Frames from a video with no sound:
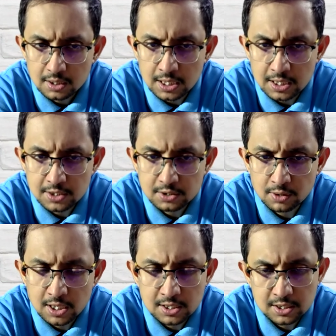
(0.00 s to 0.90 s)
that is
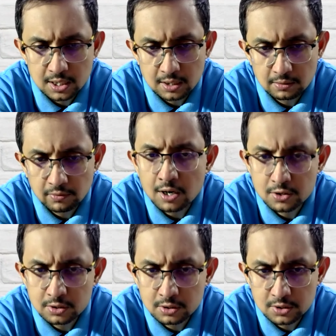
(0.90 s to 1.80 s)
known as
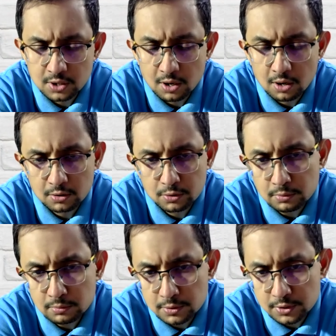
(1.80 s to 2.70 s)
functions or
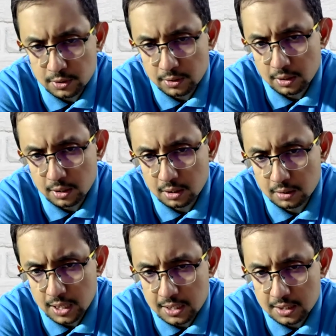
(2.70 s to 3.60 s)
tools,
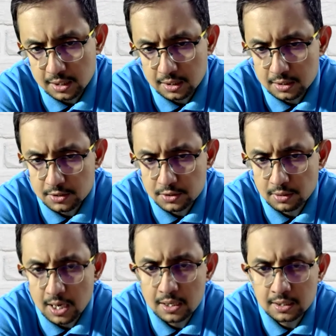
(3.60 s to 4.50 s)
right?
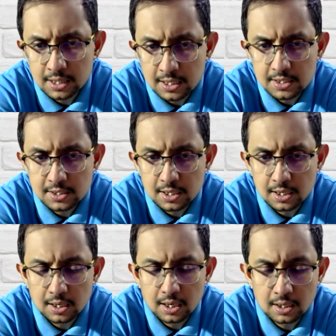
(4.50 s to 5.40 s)
So, and there is,
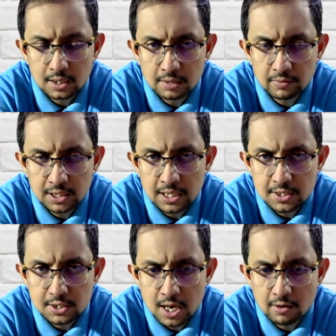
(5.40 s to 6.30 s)
and
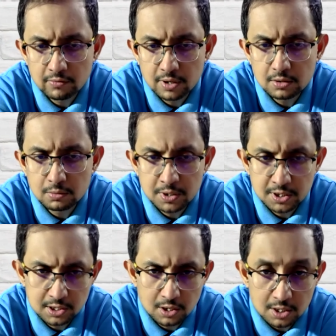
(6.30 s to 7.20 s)
nevertheless, you have your
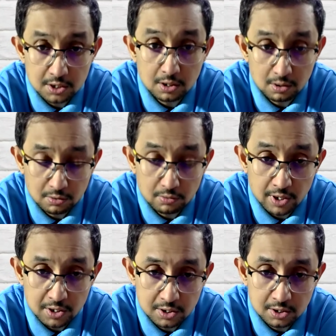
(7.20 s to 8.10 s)
business logic or your
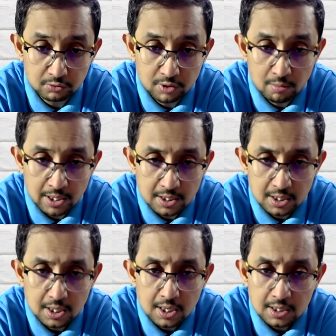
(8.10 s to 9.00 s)
functional requirement
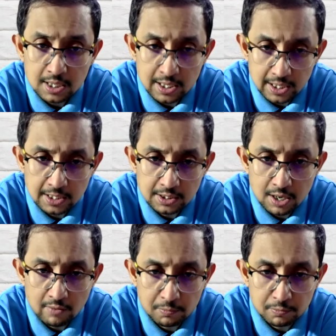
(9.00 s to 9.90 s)
that again
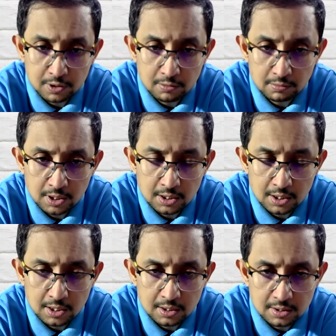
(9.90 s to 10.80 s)
you have to put down
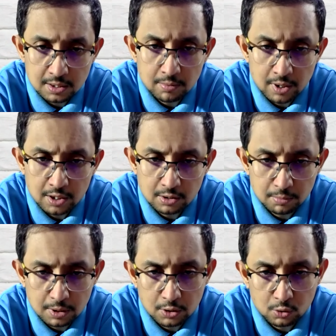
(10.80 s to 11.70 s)
in somewhere
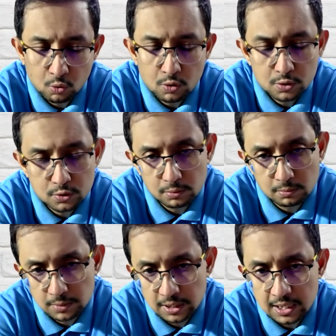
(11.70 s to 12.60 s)
in the code.
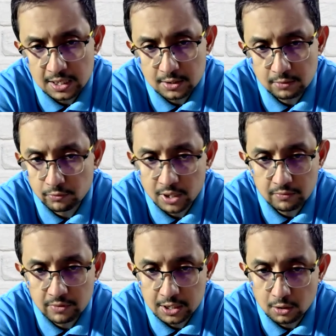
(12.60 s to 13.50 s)
So, regardless of
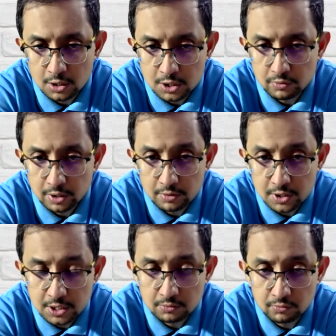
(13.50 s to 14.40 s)
whatever technology you are
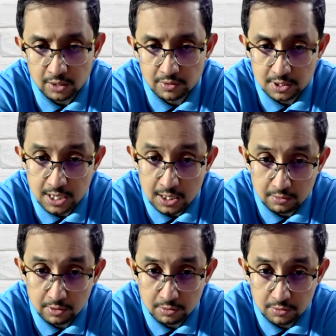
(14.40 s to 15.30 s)
using, whatever stack
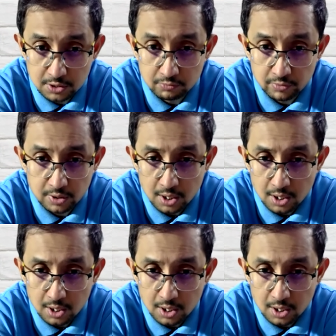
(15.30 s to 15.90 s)
you are using,